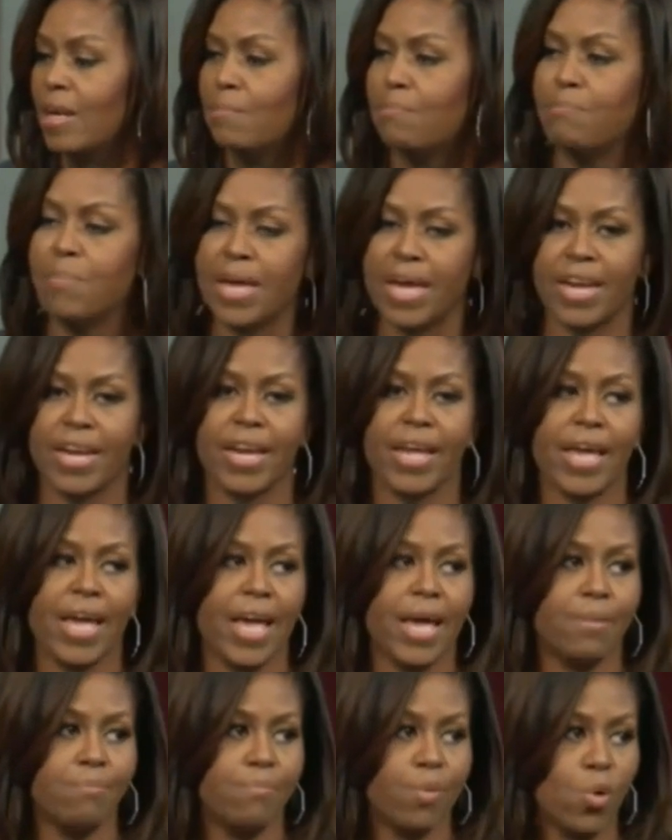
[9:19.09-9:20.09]
men
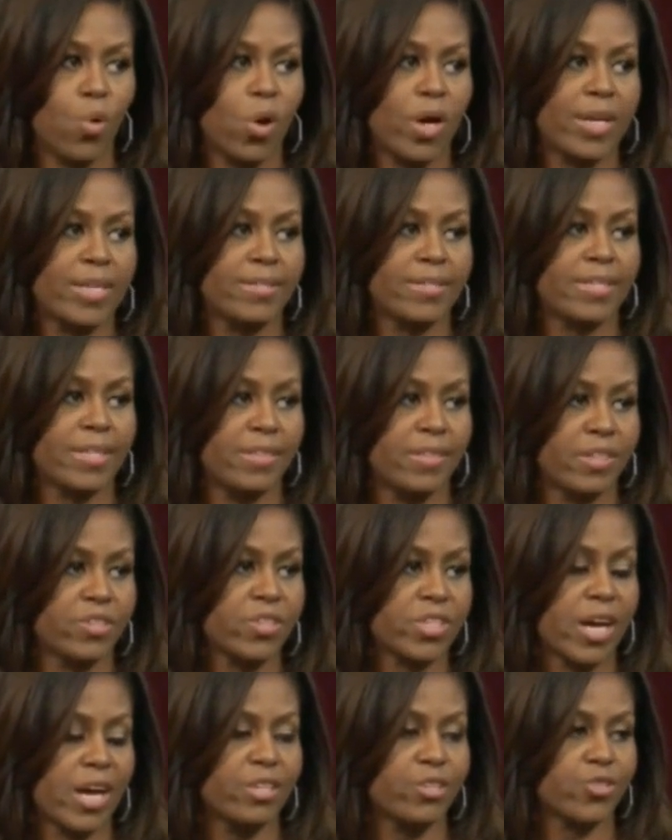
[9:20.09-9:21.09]
and boys in
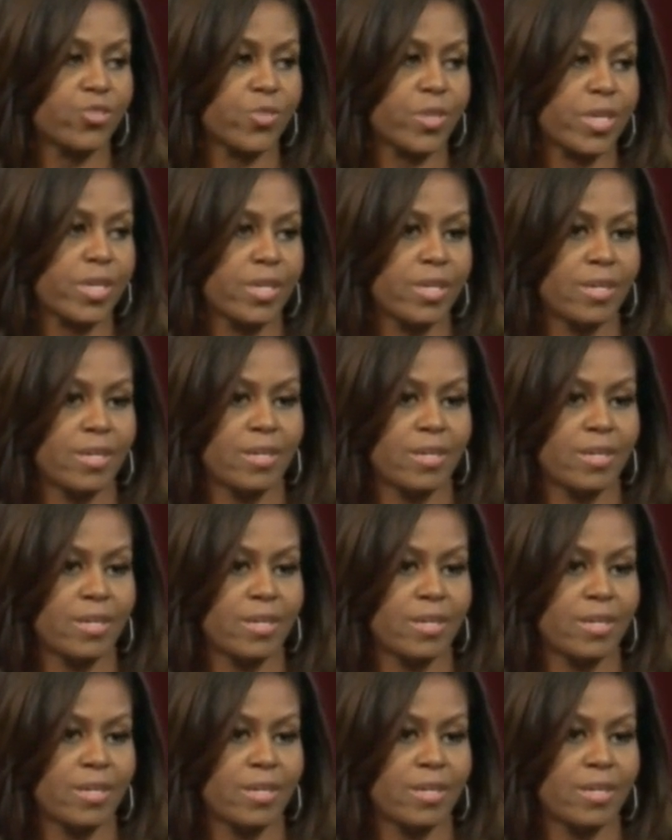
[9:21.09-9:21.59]
this country?